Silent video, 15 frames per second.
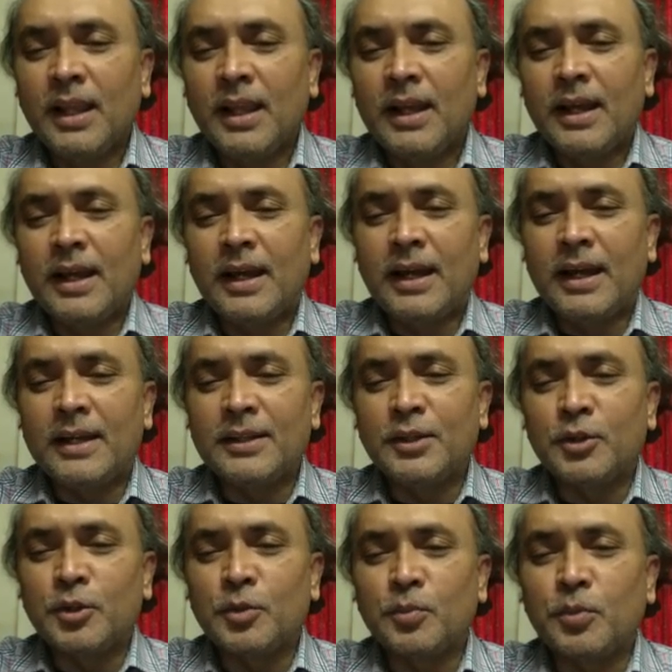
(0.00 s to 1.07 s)

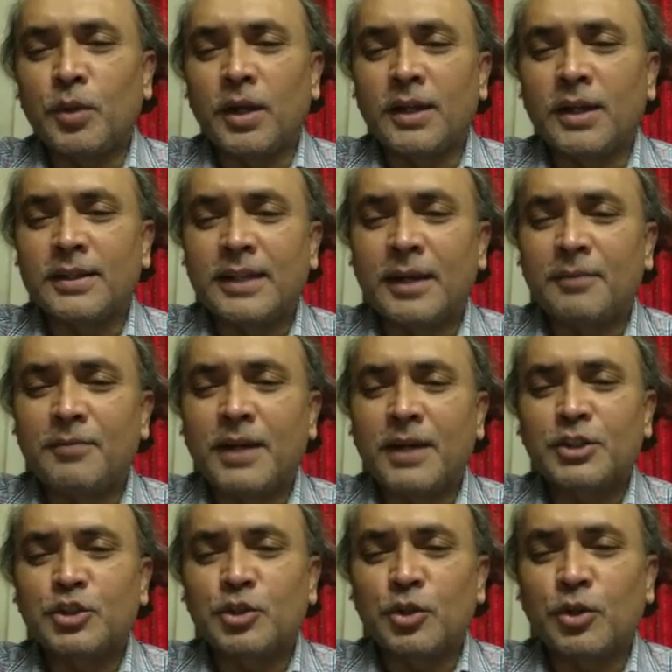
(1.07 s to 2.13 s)
the
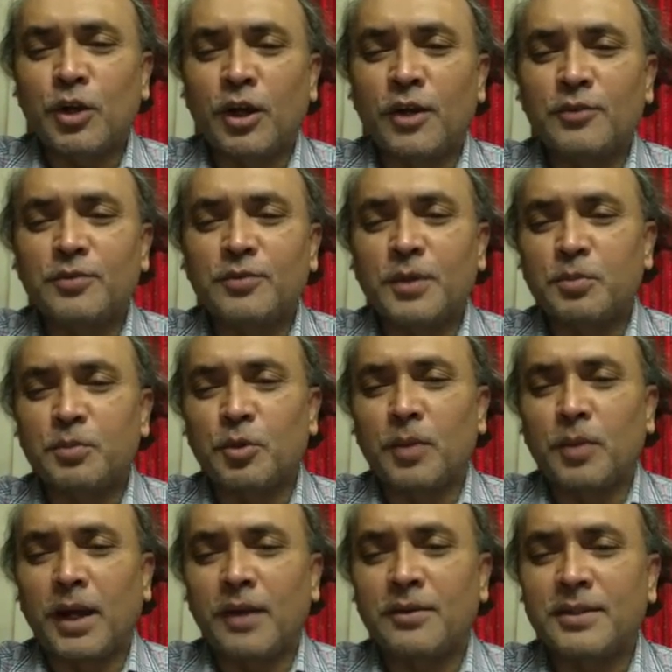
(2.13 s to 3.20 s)
function of
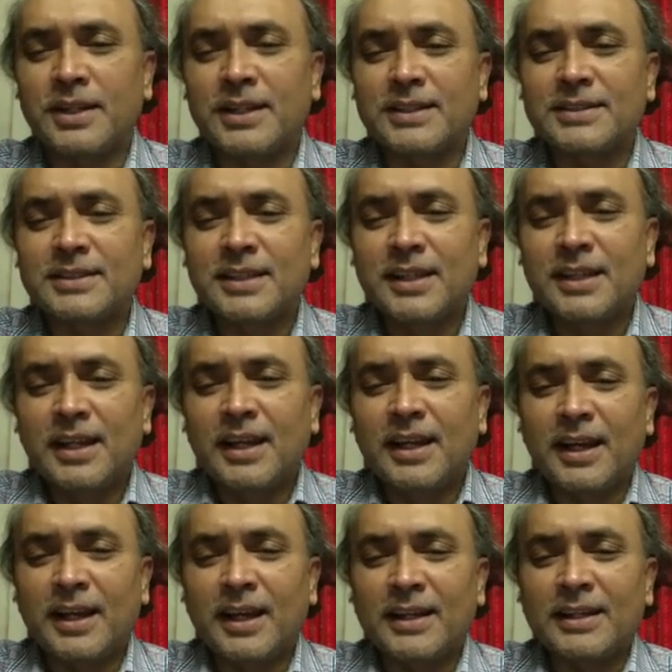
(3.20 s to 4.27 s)
probiotics
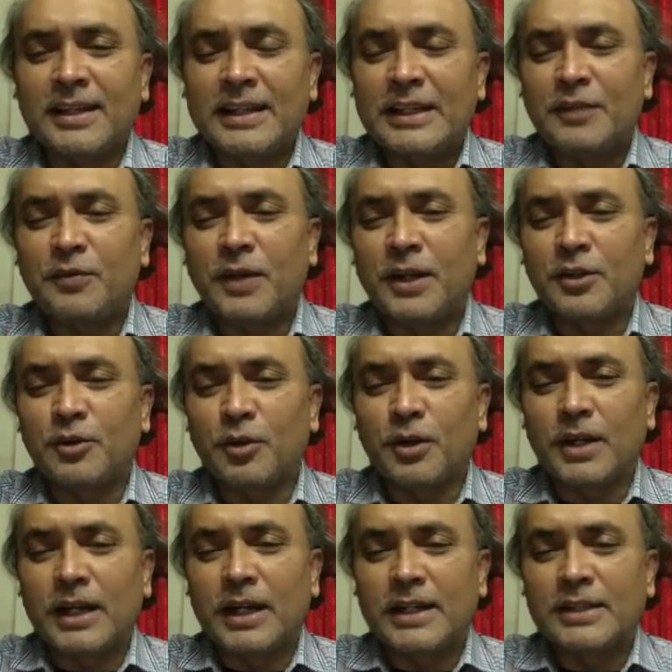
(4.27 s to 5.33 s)
in different
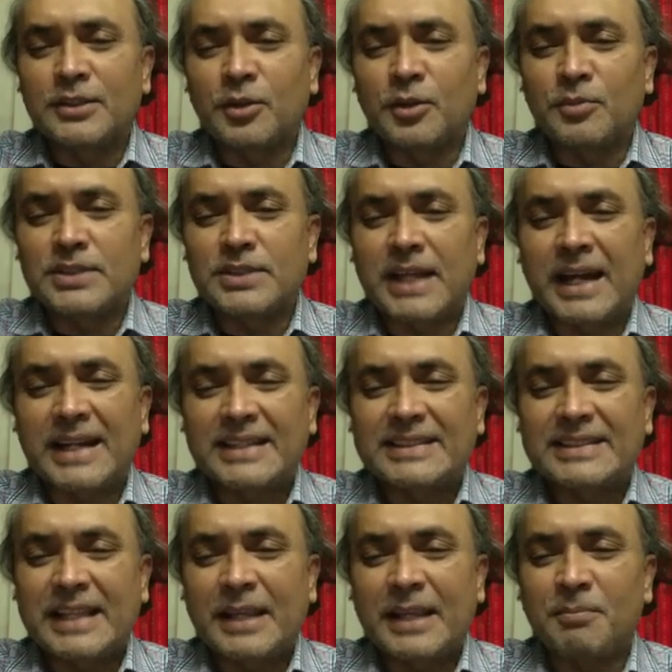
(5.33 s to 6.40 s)
organisms are
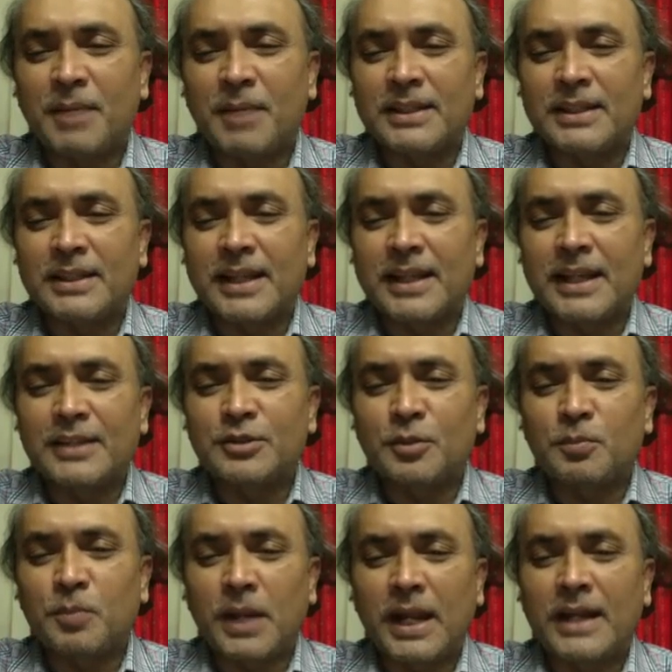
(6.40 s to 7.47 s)
same, but in case
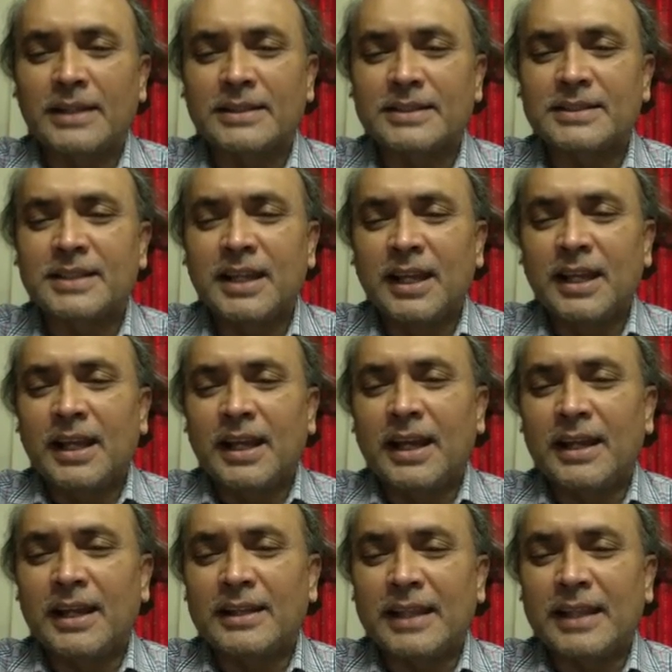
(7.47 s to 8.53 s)
of plants,
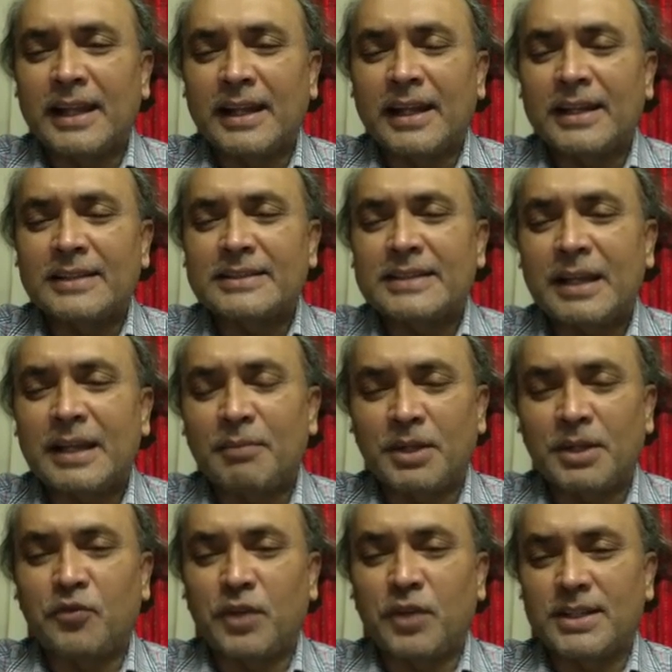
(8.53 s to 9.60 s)
there are some
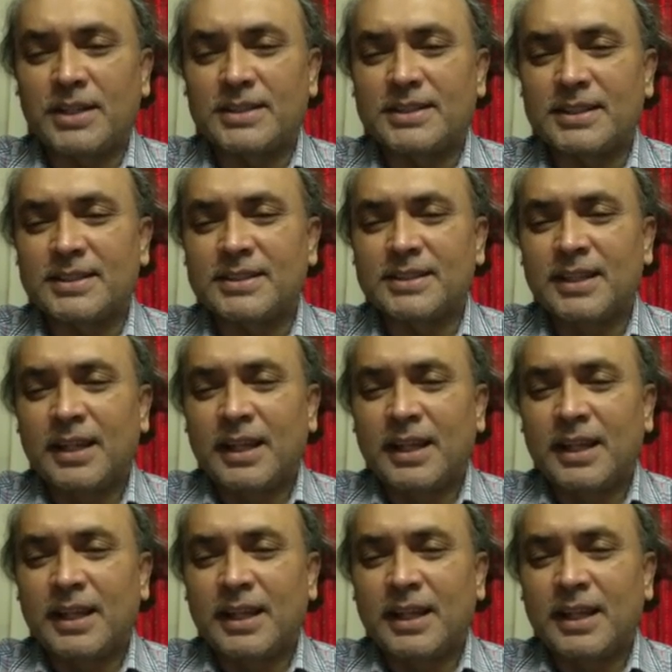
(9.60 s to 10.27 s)
differences,